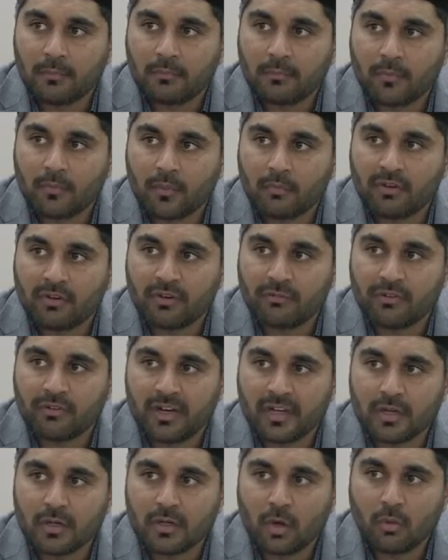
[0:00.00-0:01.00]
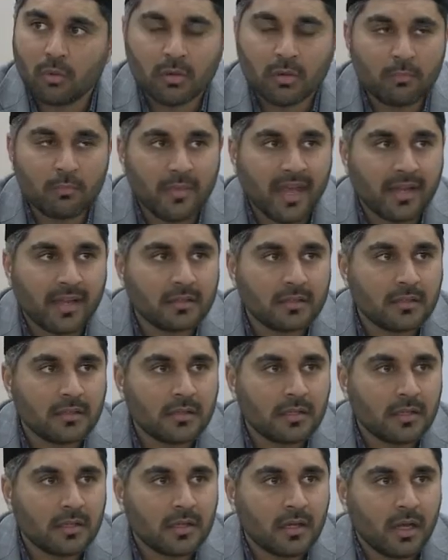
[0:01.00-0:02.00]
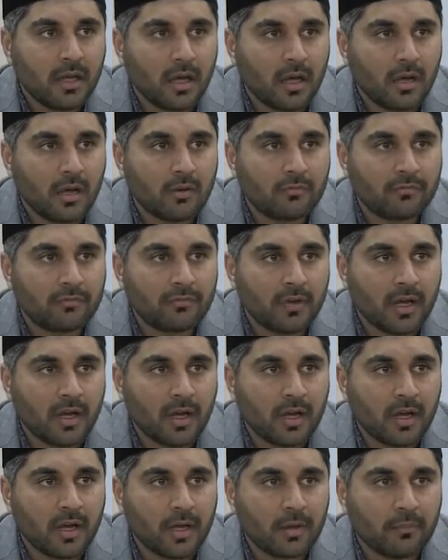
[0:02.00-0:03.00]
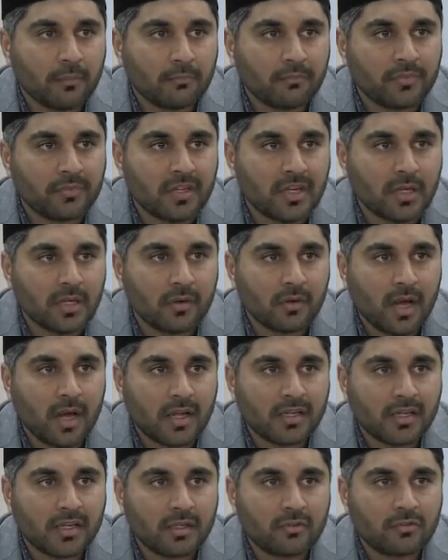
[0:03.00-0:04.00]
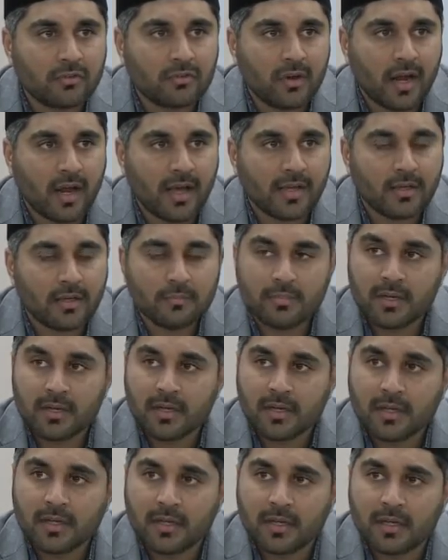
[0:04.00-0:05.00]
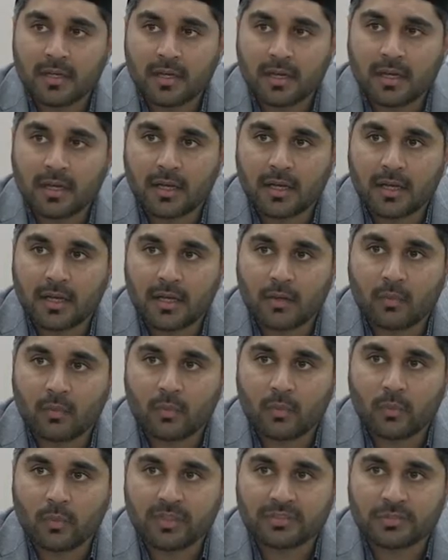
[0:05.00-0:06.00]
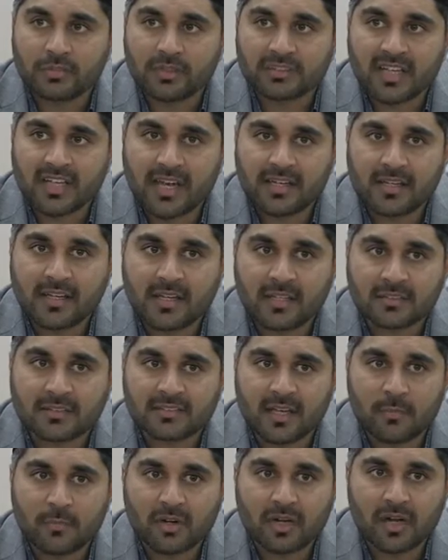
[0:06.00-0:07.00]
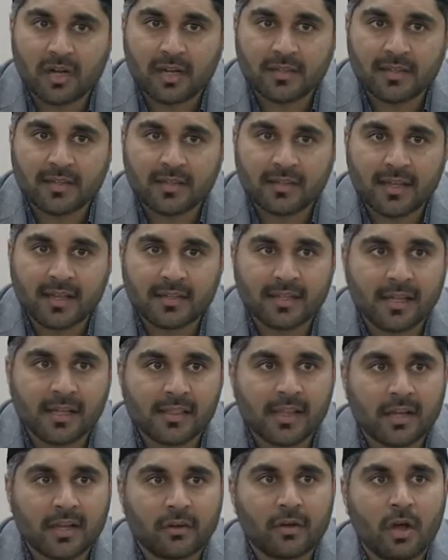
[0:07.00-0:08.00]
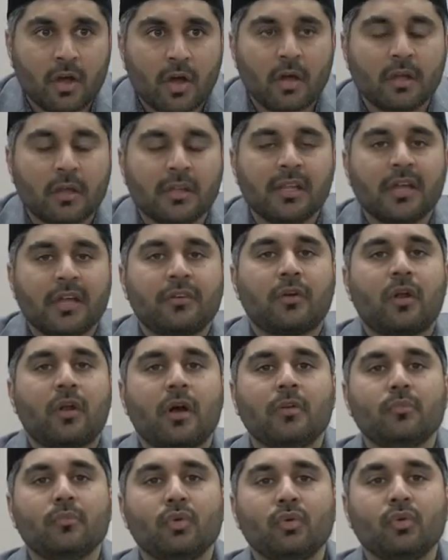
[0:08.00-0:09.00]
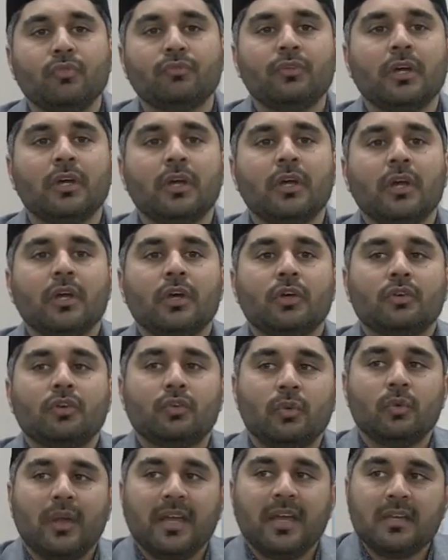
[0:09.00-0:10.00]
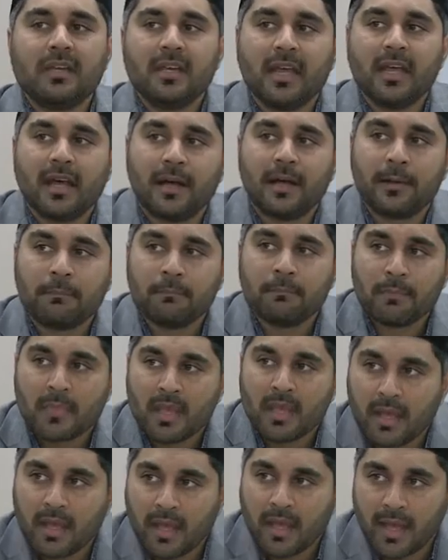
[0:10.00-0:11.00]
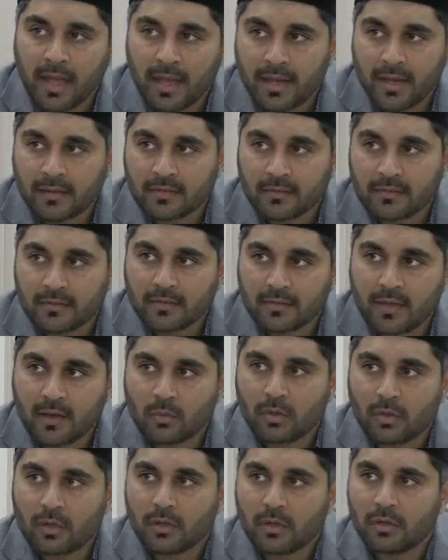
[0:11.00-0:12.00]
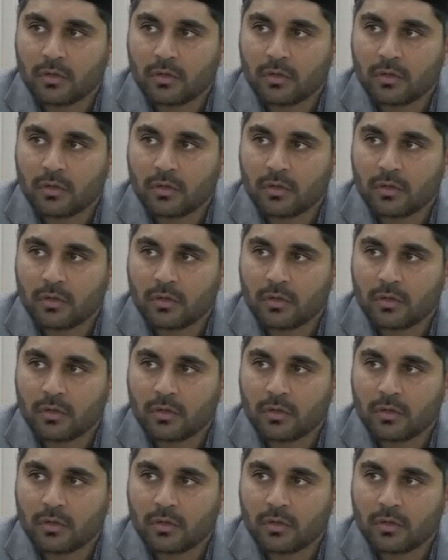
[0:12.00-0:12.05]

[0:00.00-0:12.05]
were very noble men of the Iranian tribe which resided in Samarkand, and then they later on moved to India, and they were